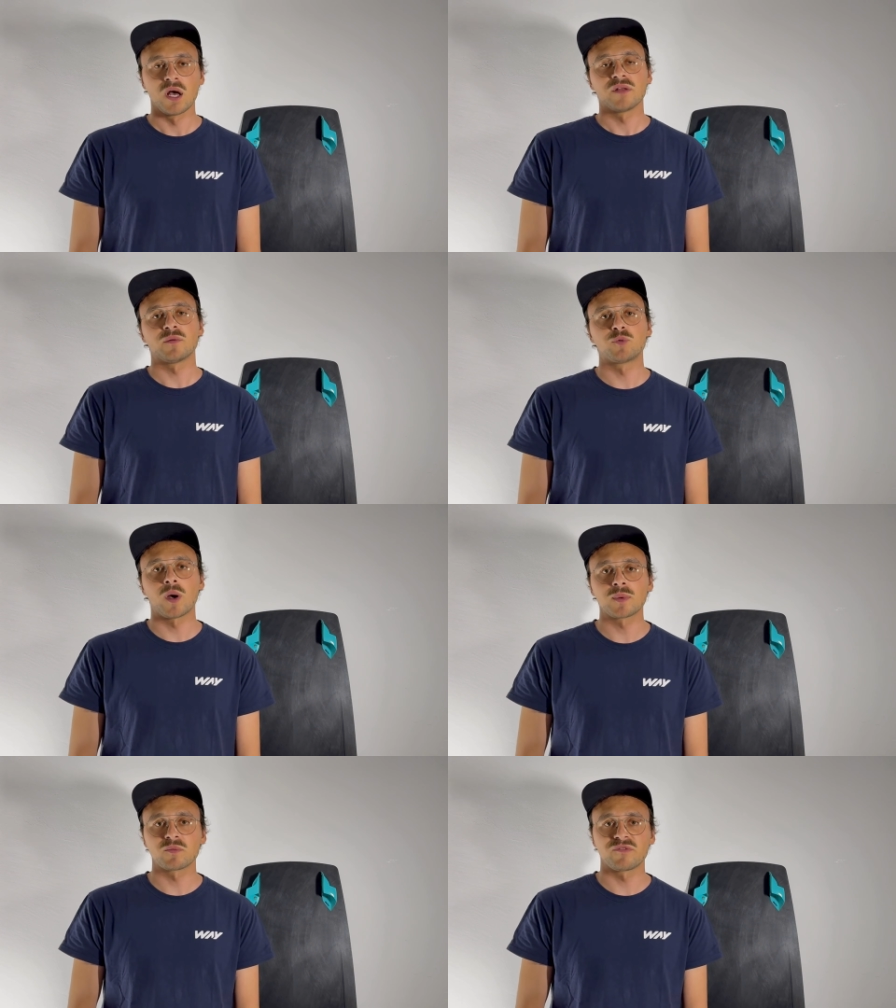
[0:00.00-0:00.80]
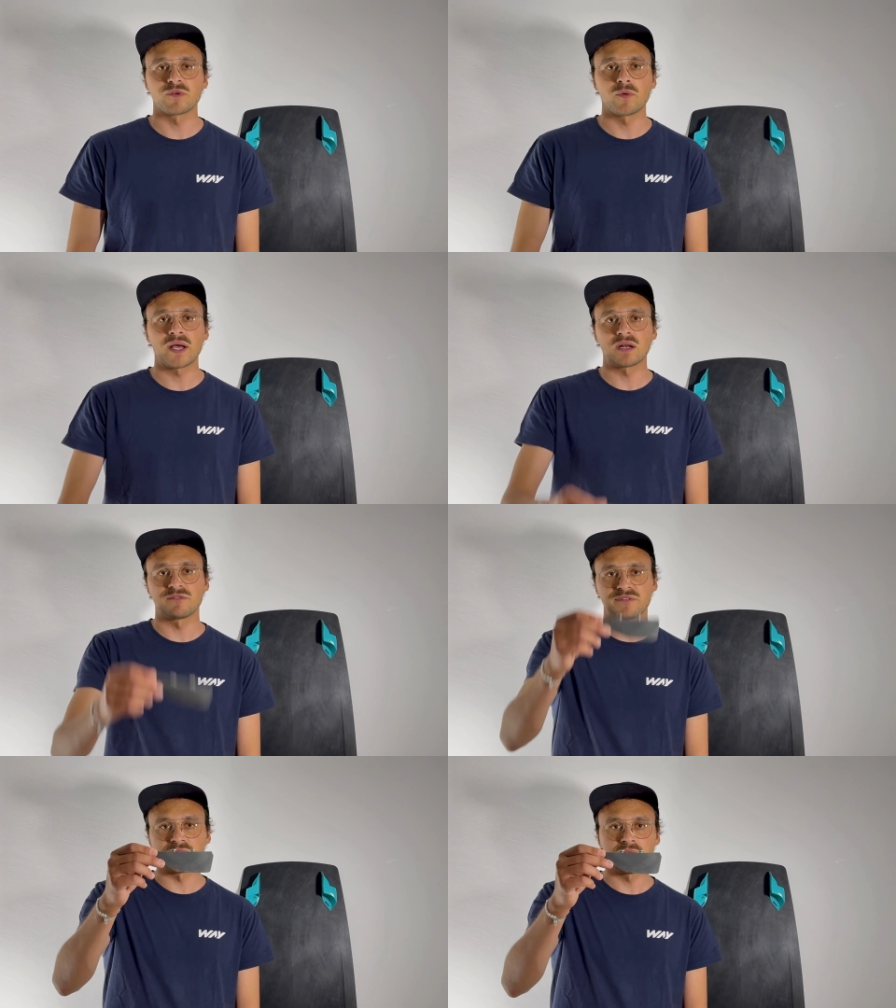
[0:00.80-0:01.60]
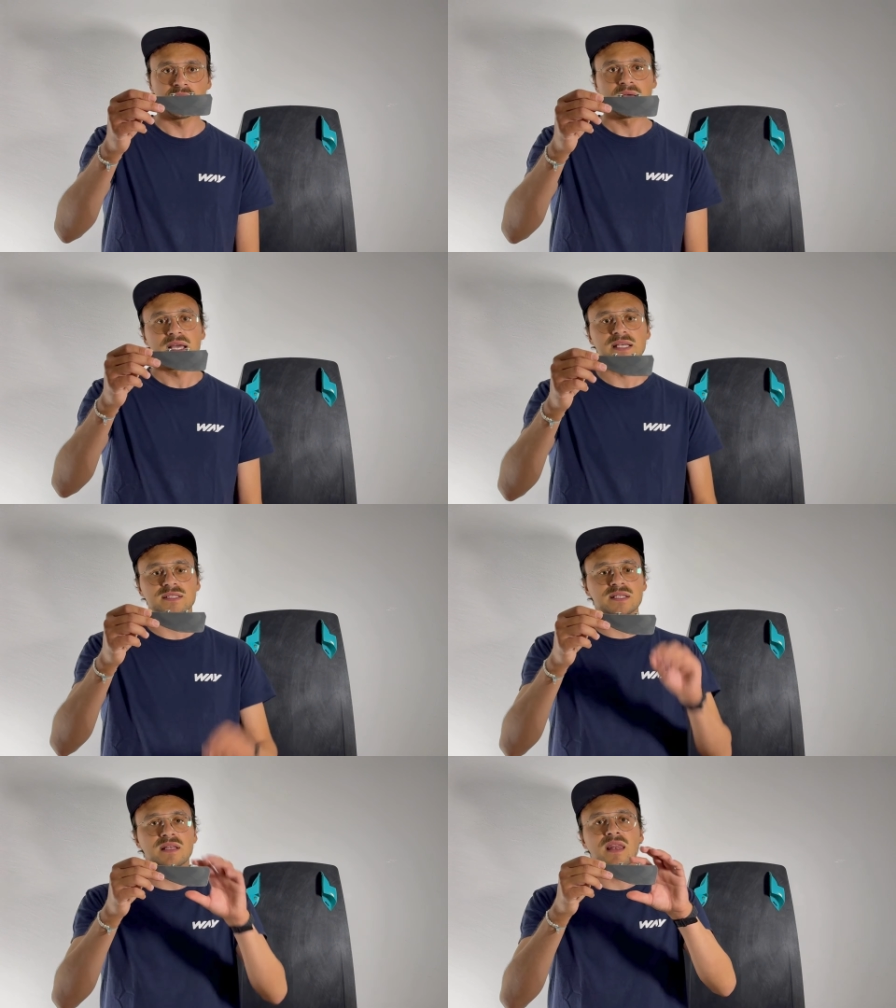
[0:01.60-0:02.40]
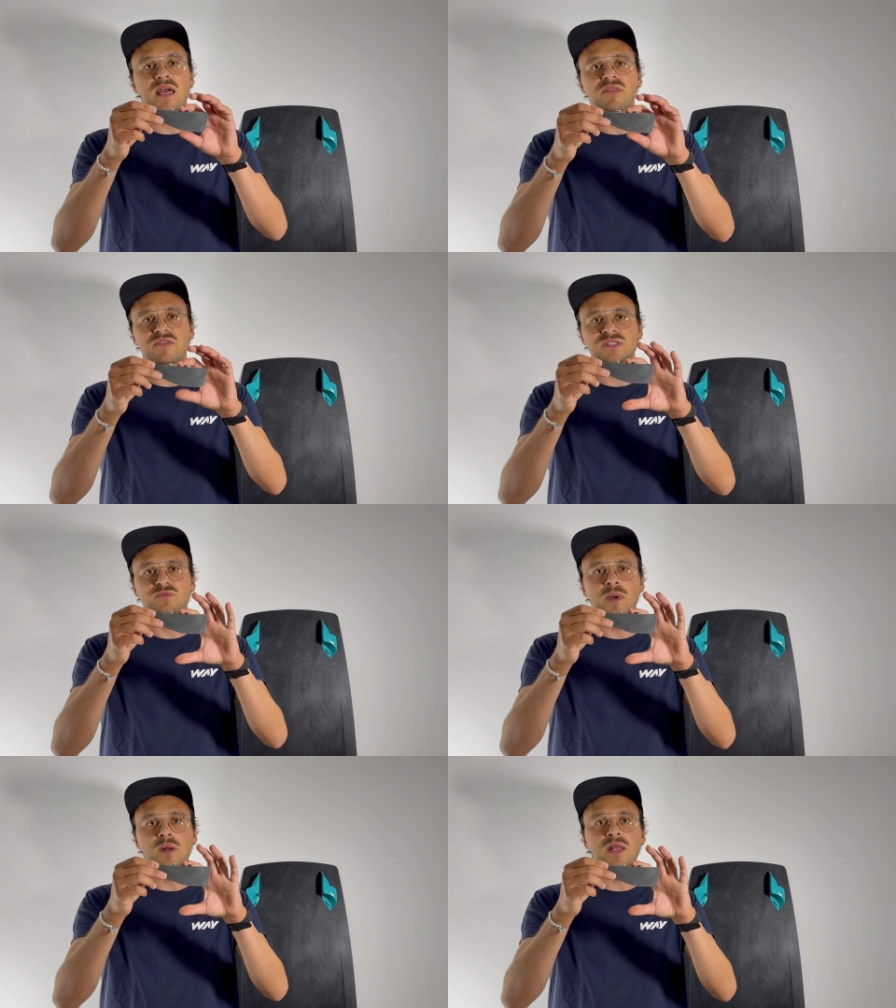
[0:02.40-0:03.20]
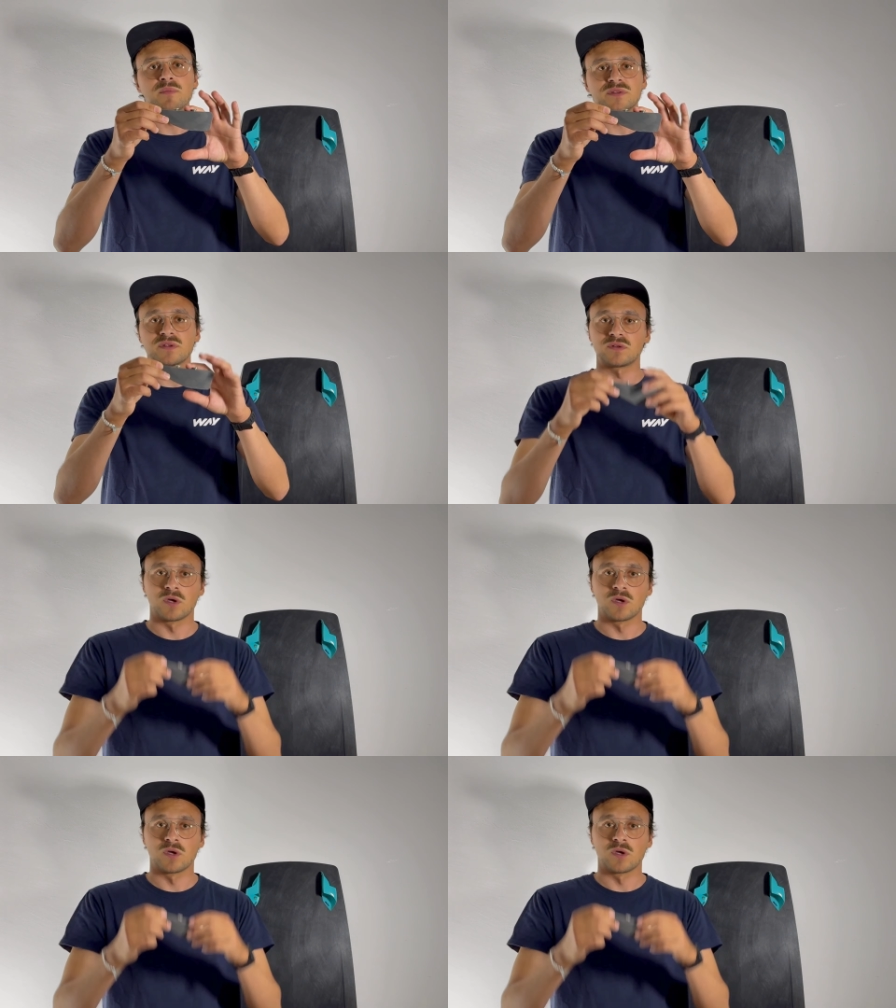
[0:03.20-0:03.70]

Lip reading: The problem with the regular fin is that the length is very limited,